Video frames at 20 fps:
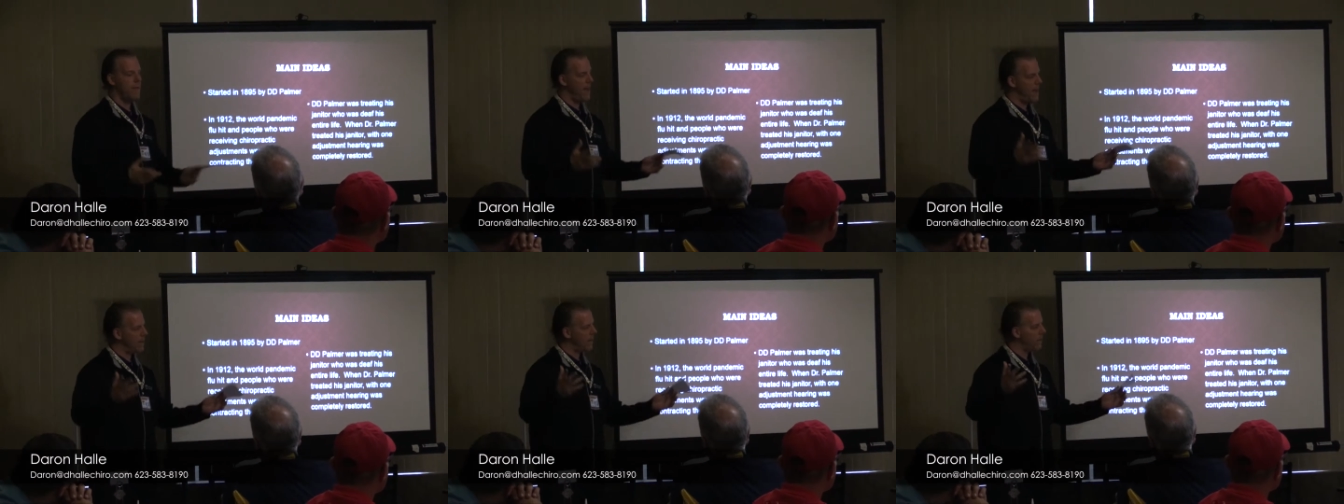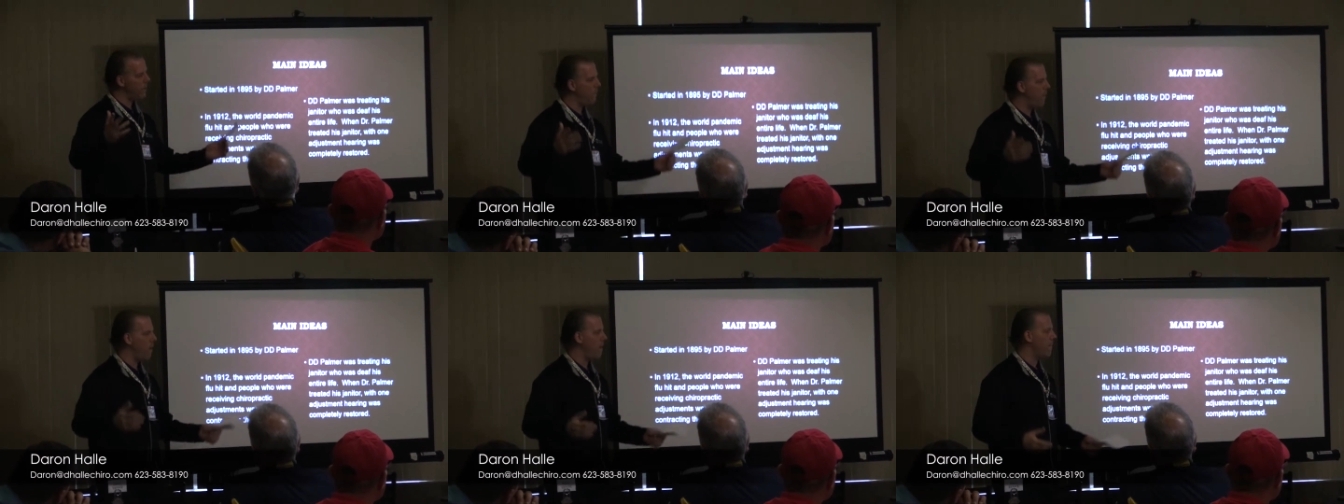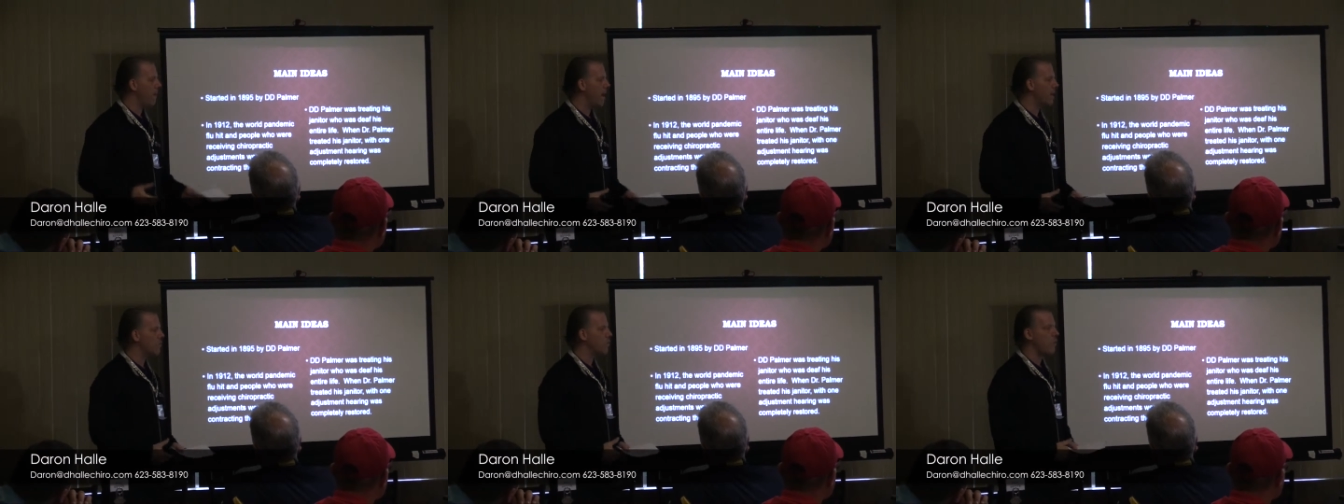Thank you very
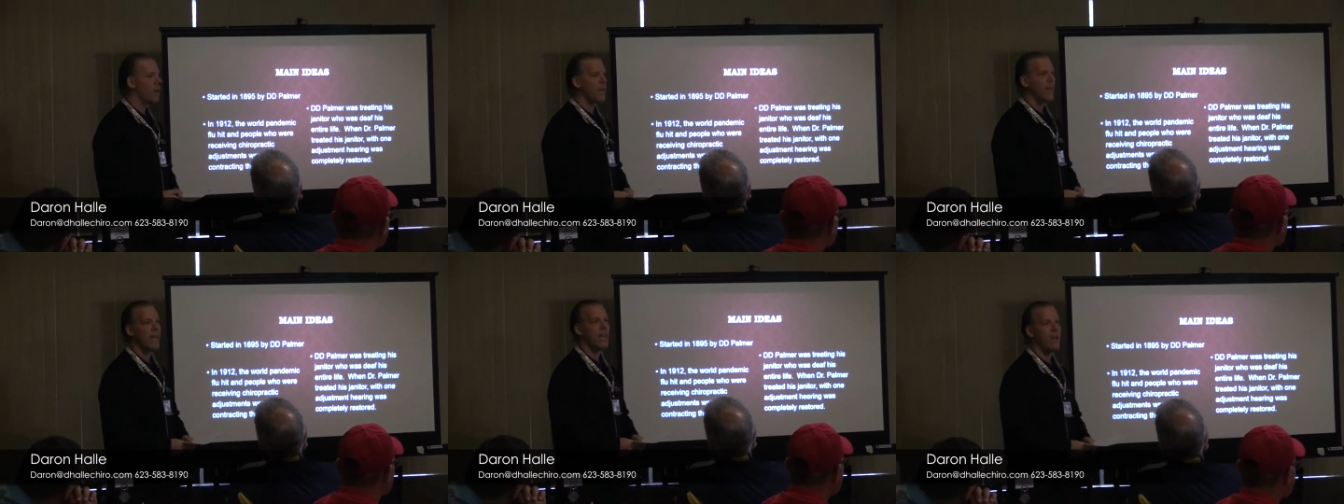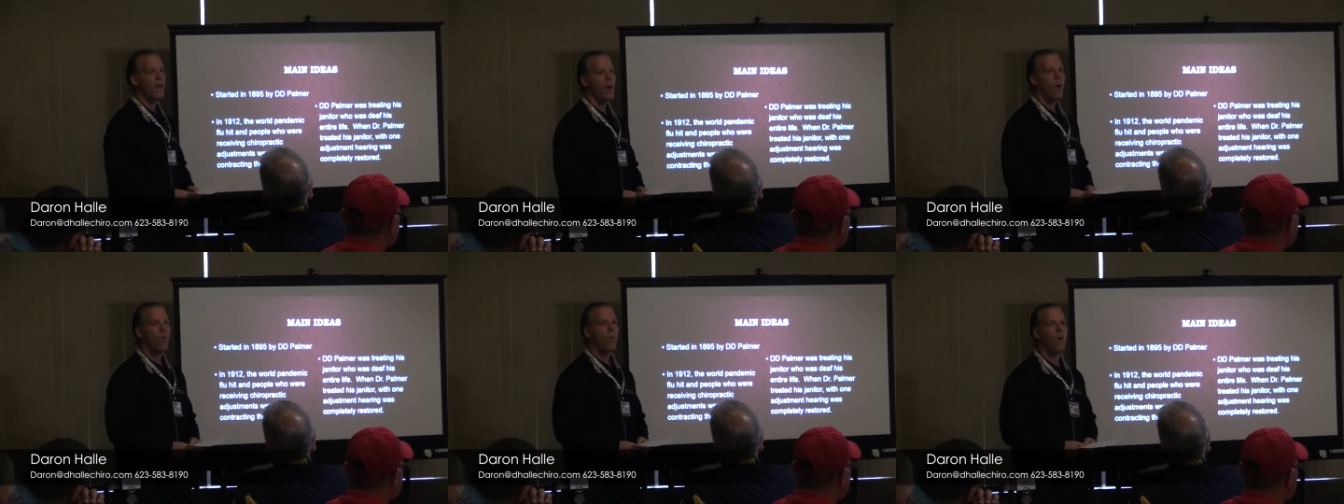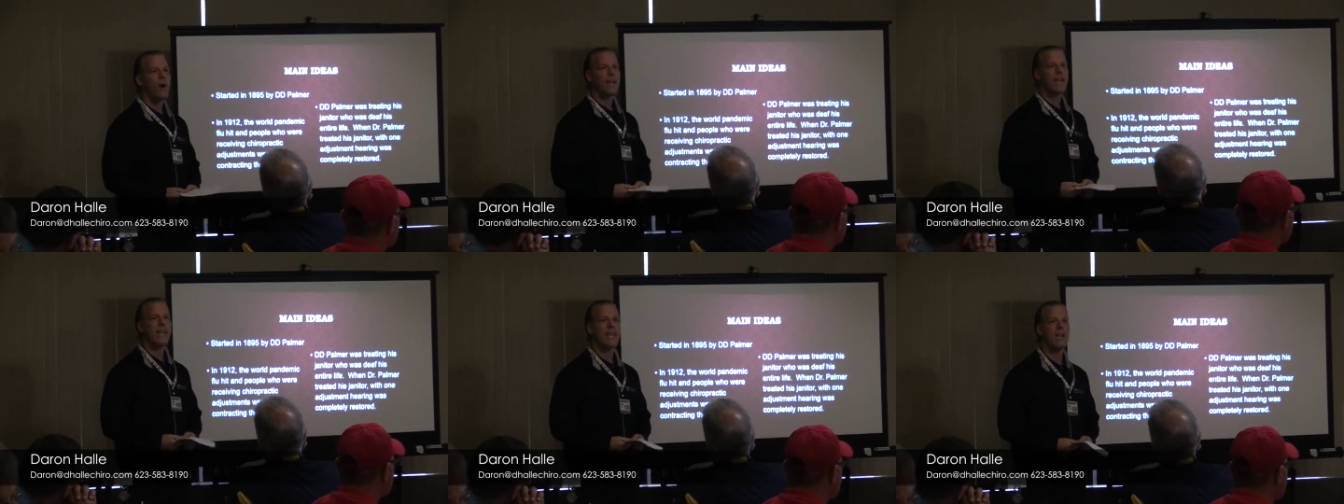much.
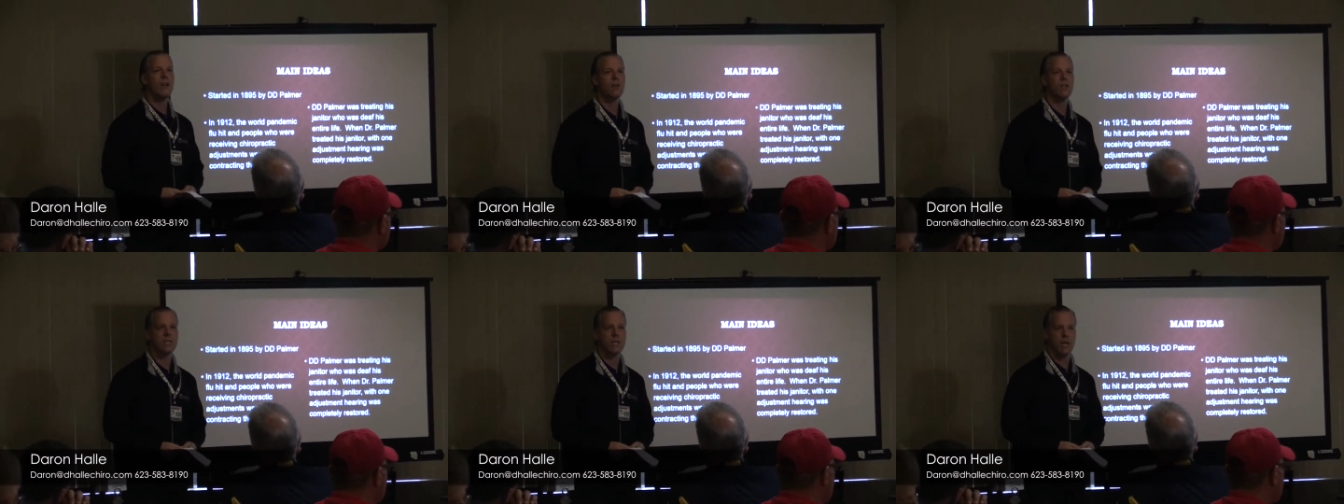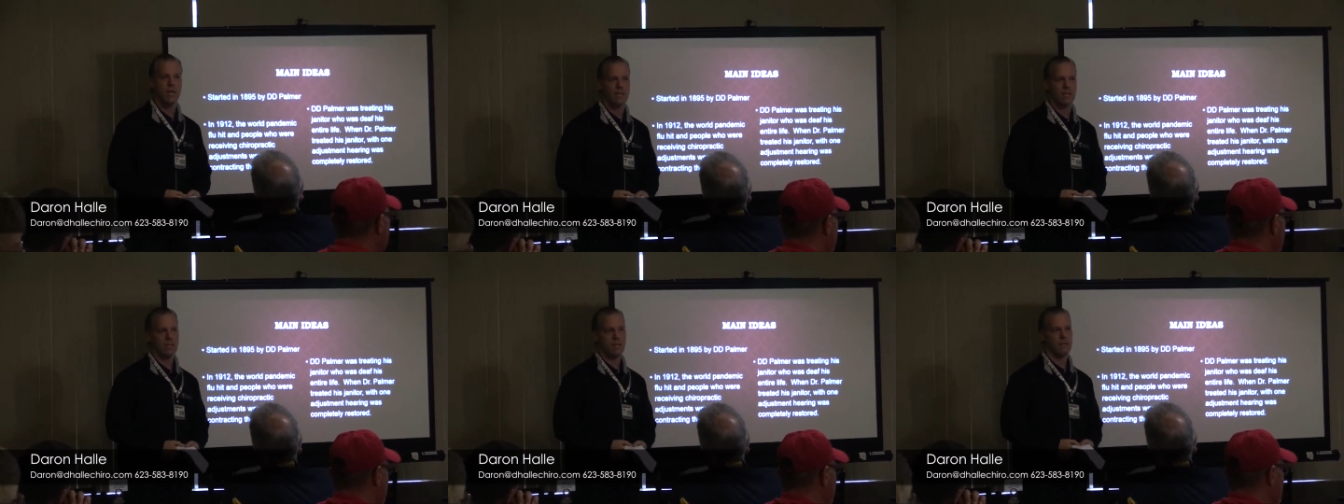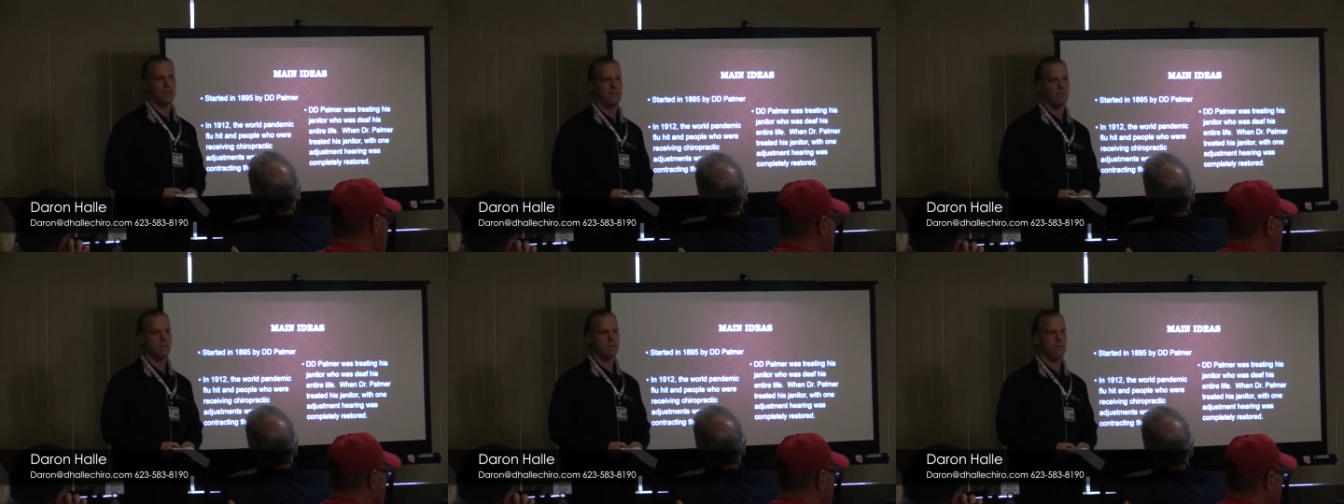What kills
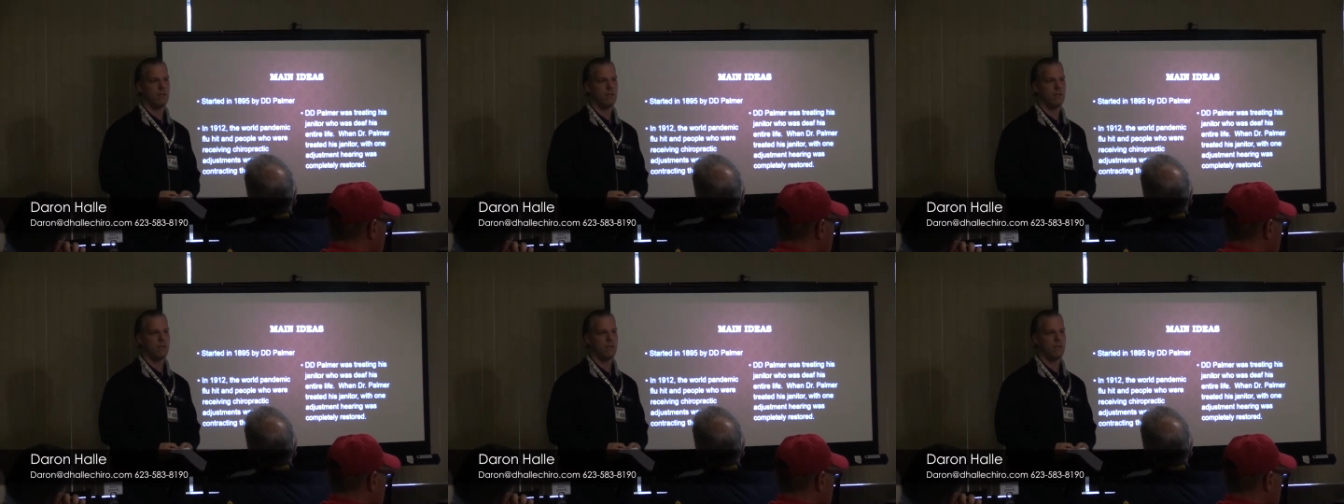us?